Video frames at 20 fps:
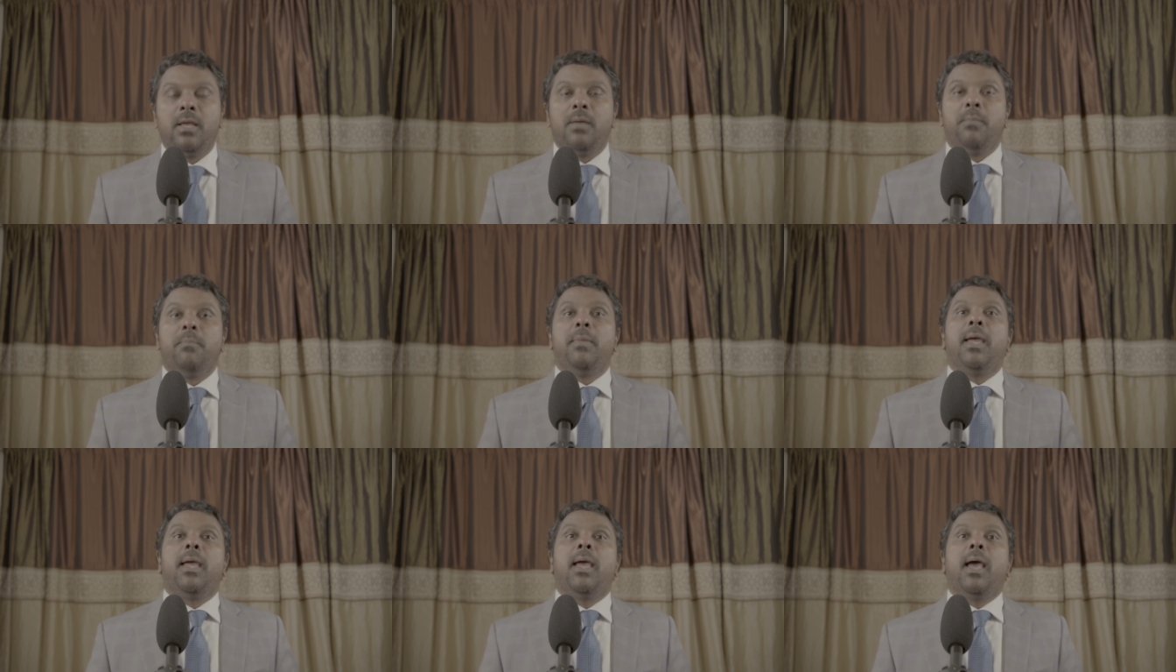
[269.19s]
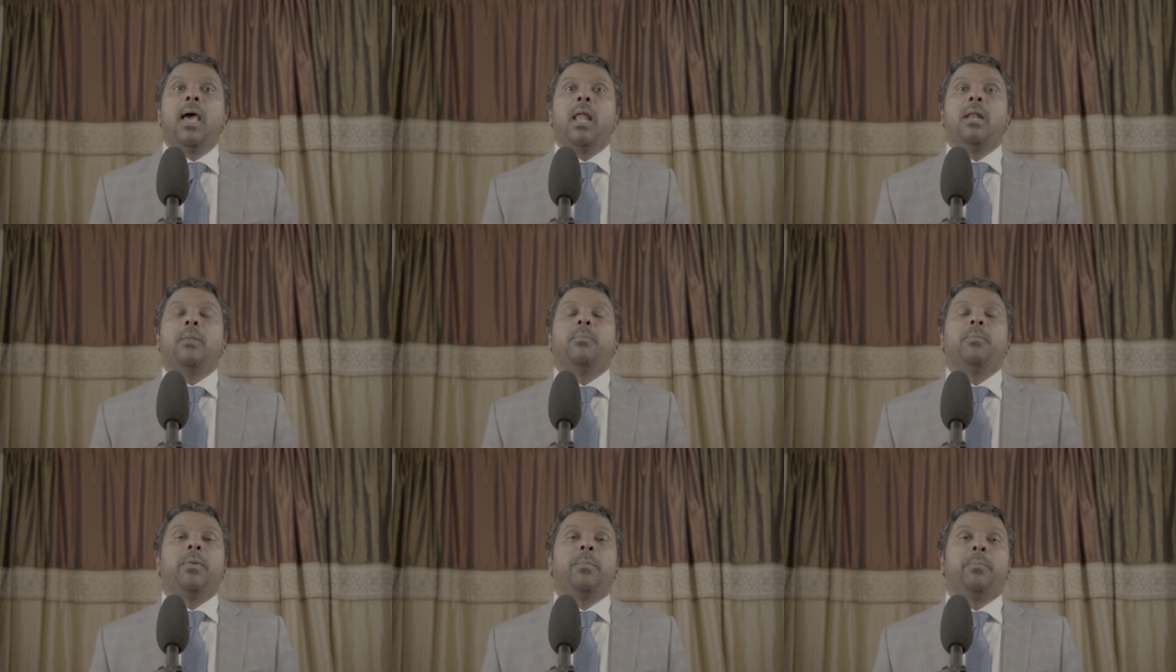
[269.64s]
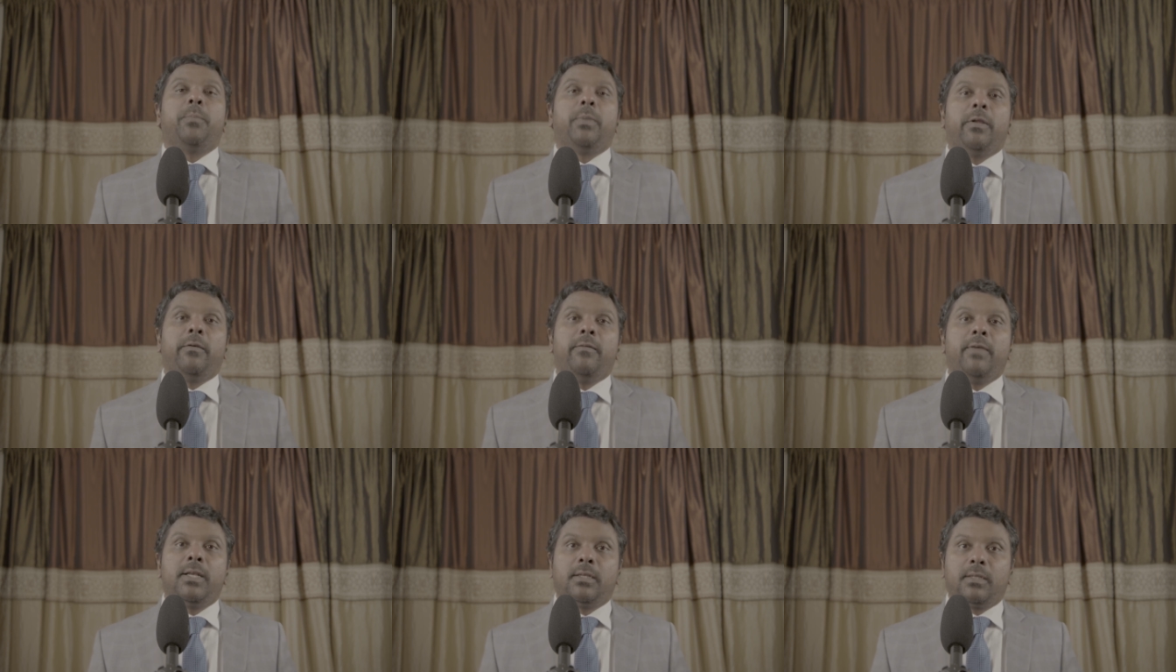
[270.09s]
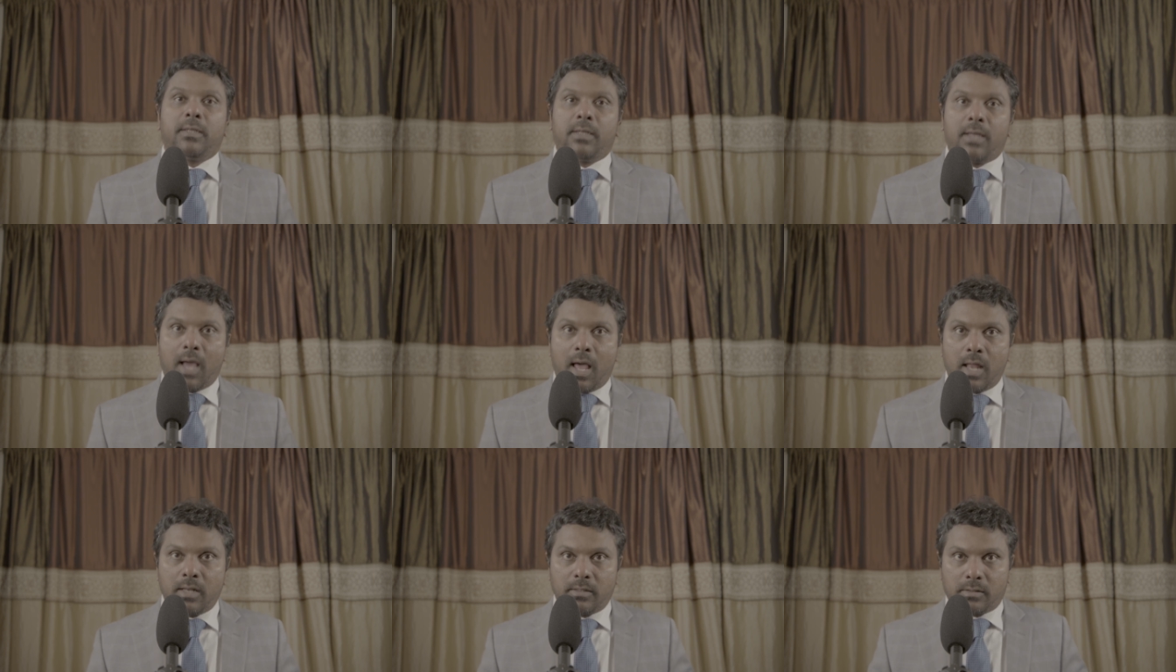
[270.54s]
may help prevent
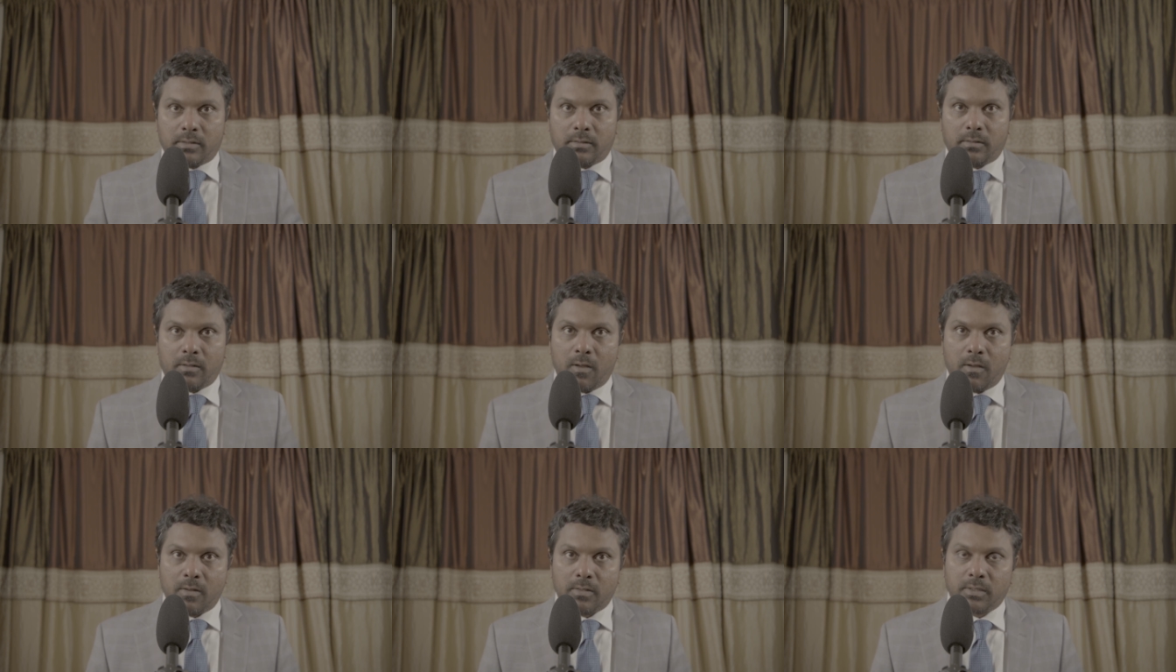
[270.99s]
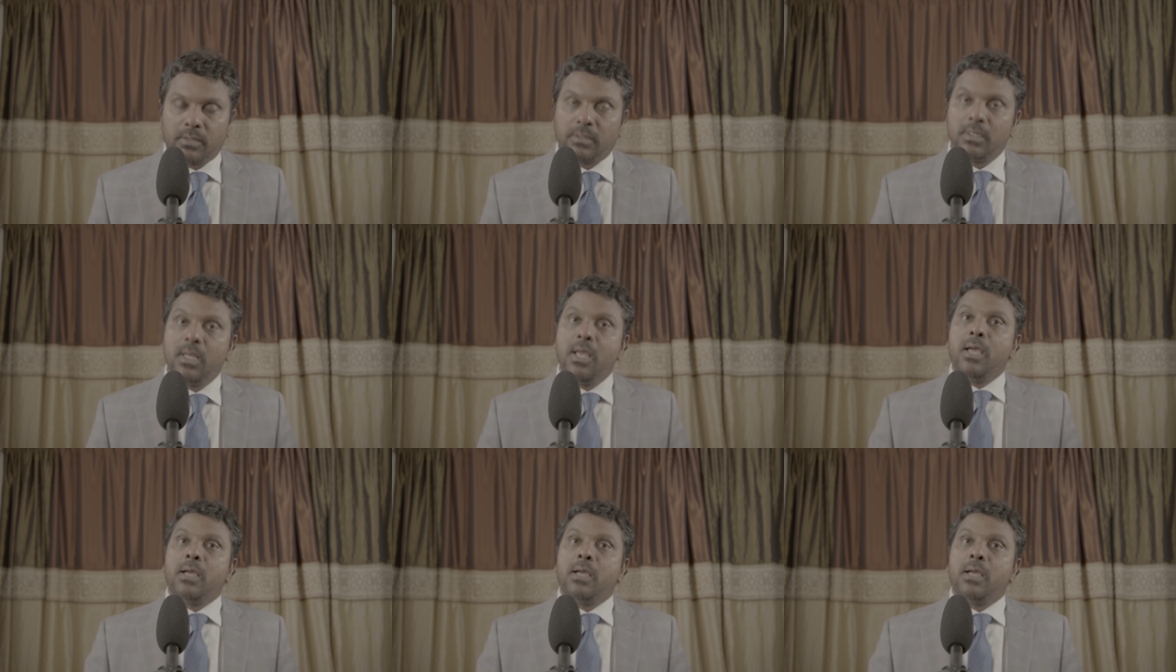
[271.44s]
gallstones.